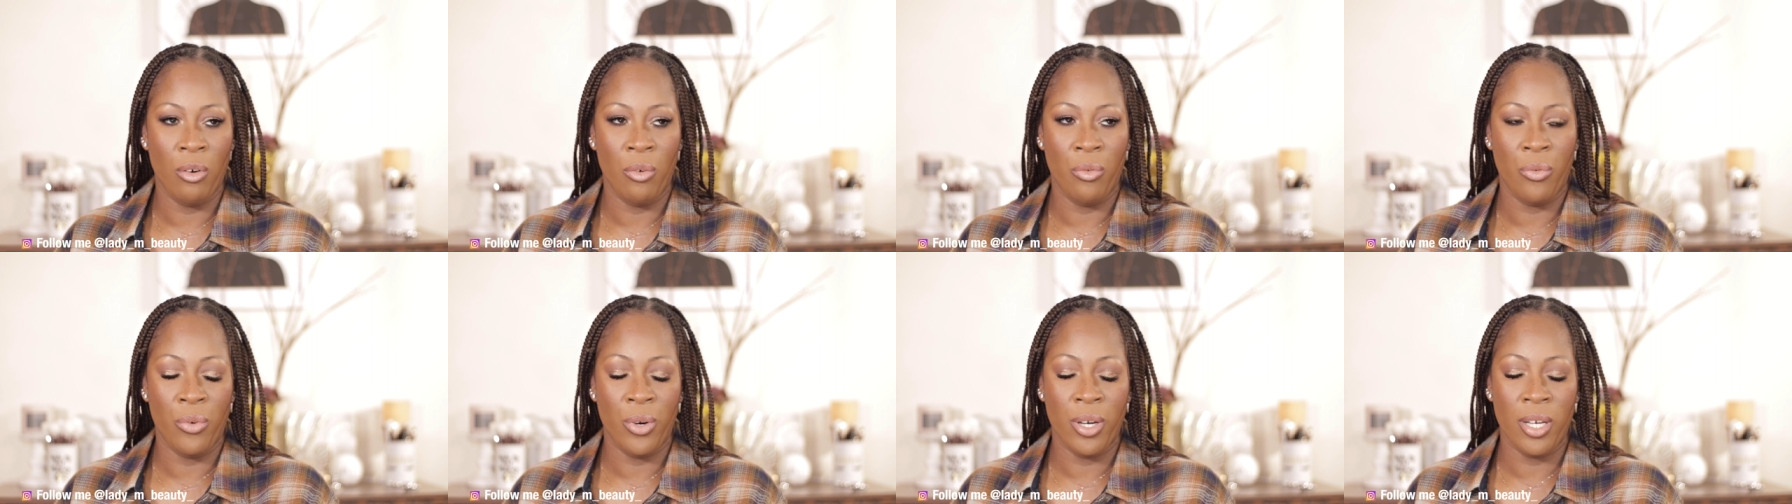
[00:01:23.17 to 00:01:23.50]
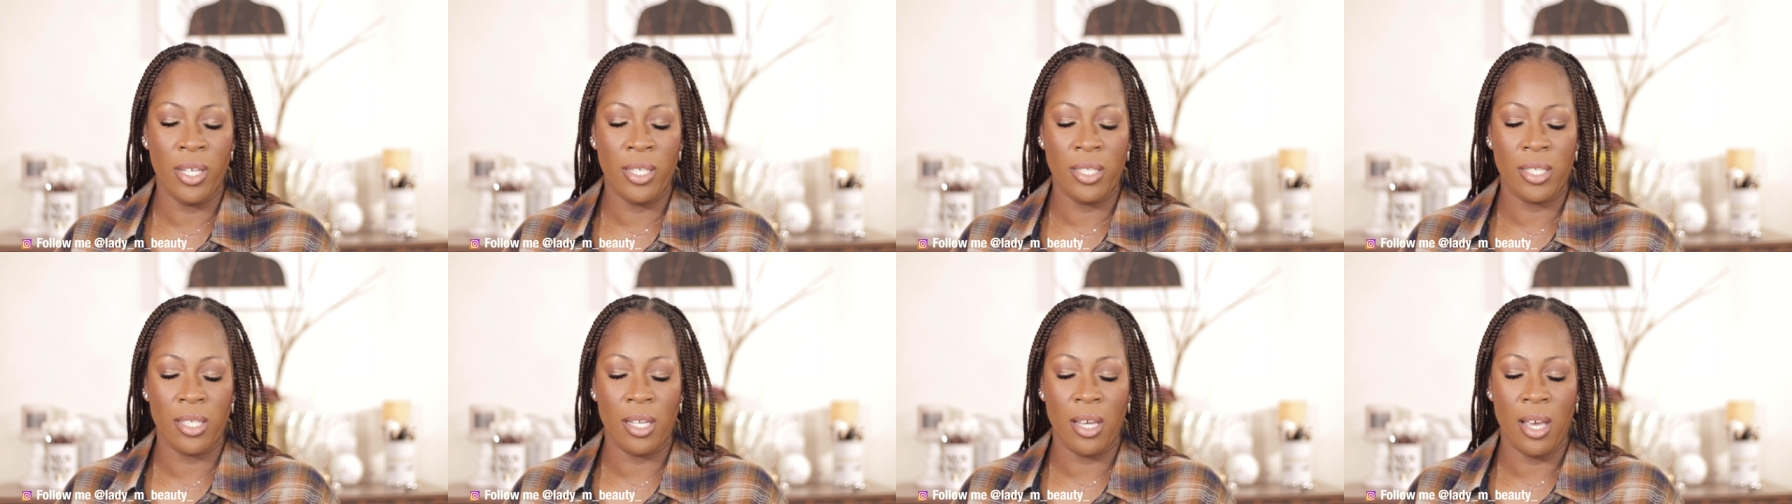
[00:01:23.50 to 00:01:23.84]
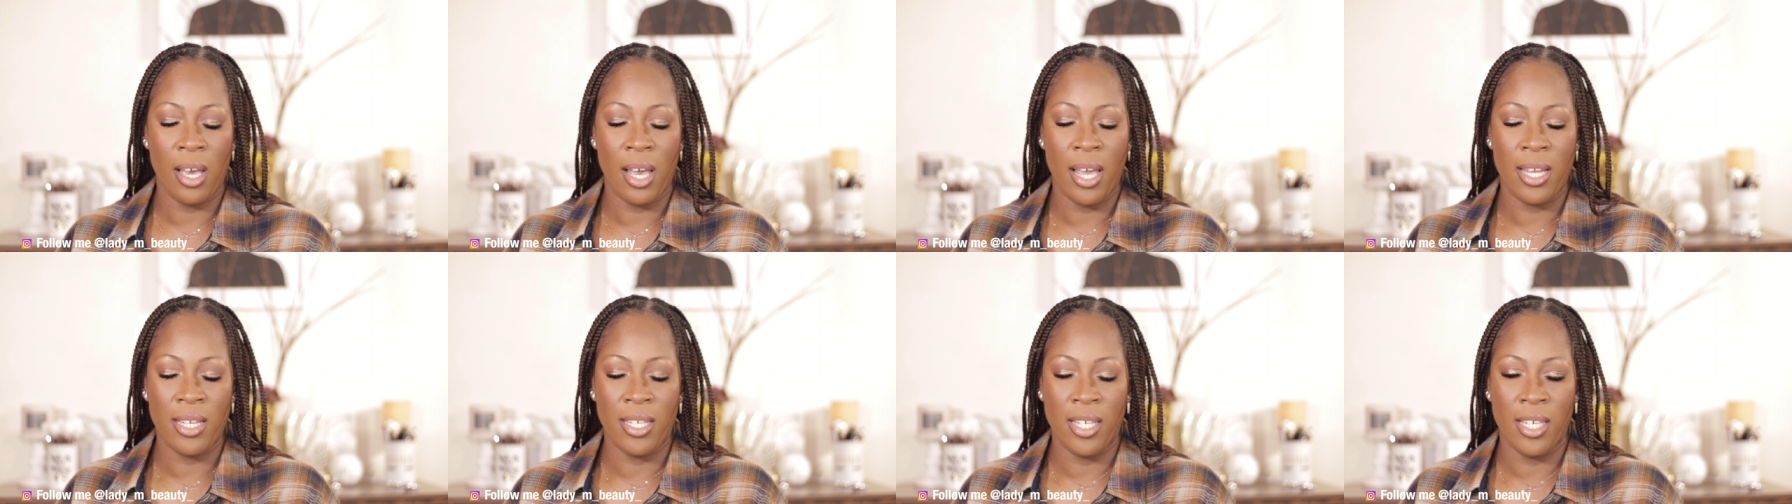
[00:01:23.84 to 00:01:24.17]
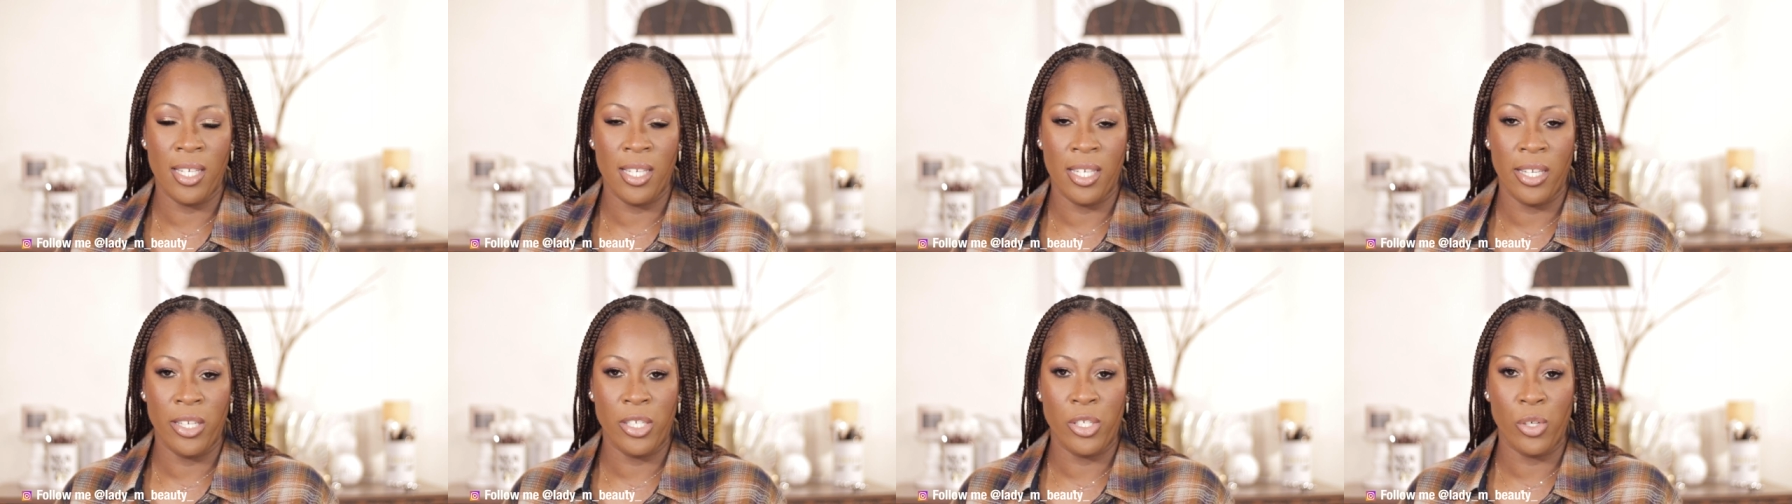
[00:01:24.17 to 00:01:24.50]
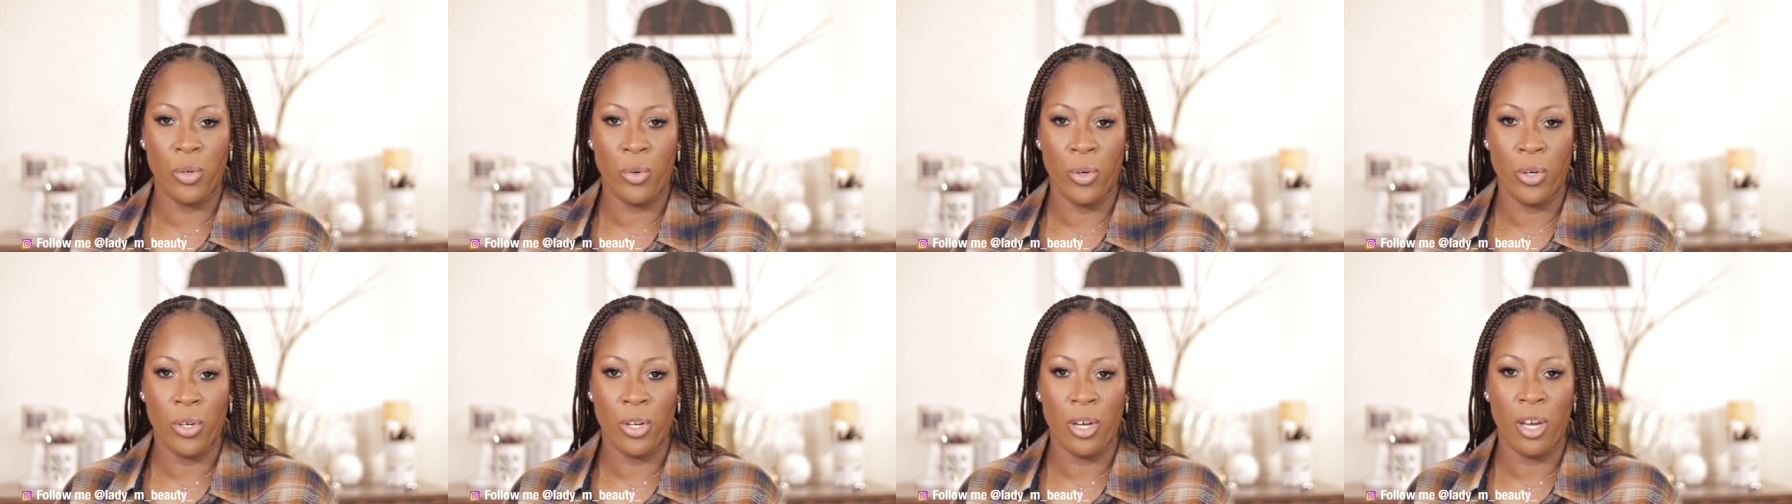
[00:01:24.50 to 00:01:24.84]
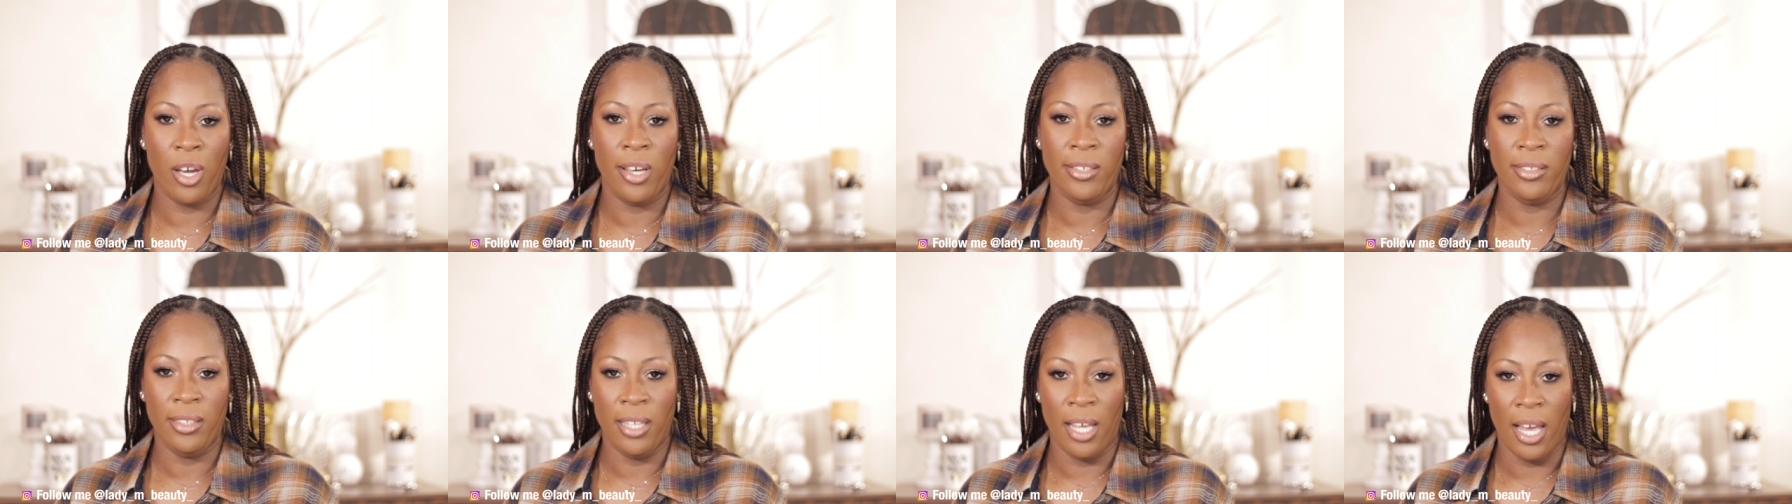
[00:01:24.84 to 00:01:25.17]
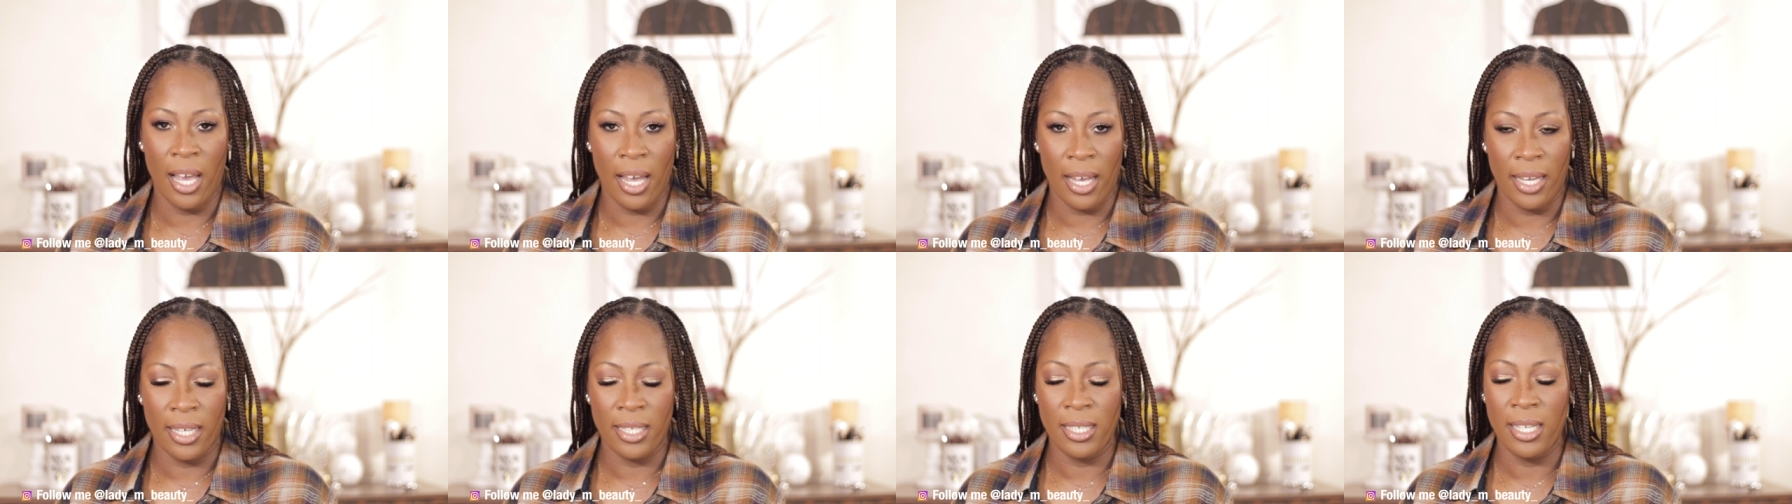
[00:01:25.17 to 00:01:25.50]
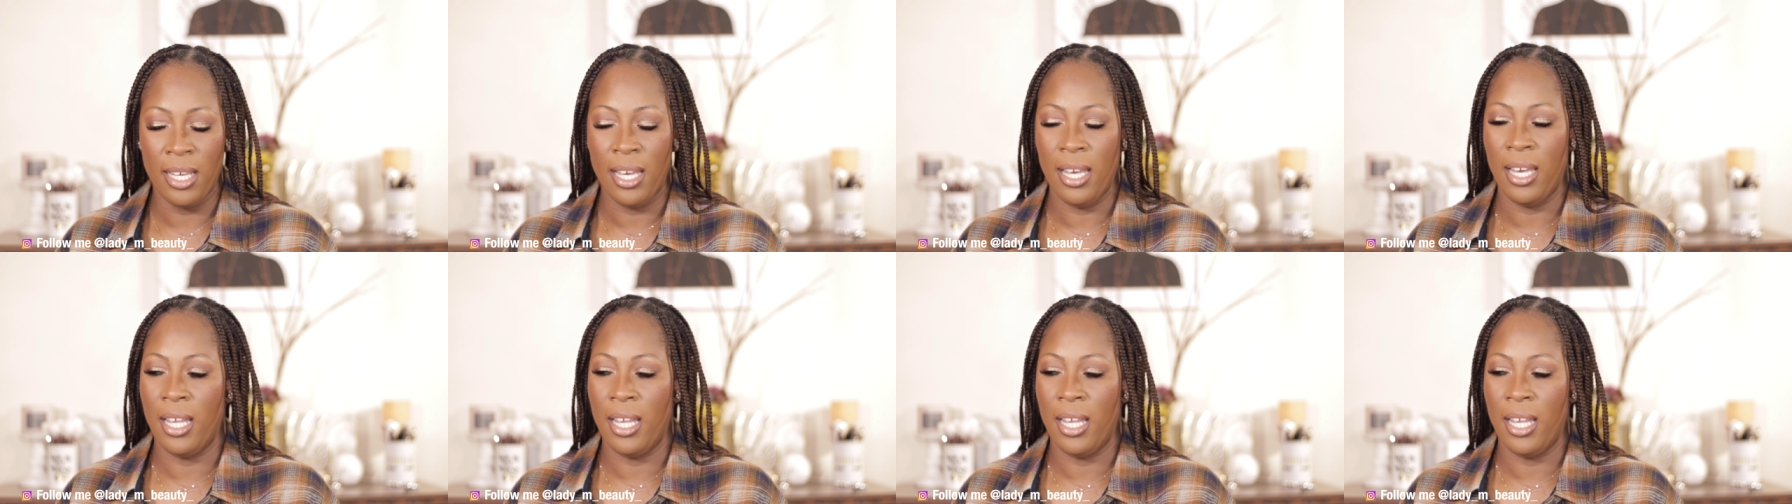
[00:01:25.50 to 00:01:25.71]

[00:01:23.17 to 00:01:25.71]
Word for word: what I needed to order online.